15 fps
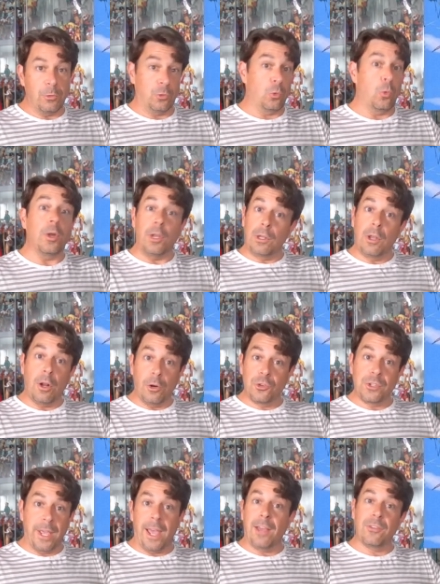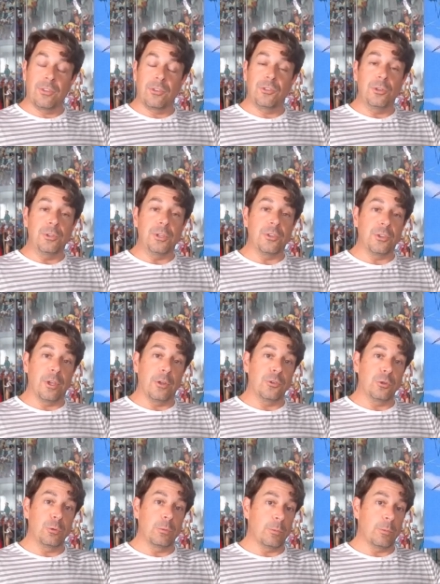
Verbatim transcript: There's quite a large cast they still need to get to,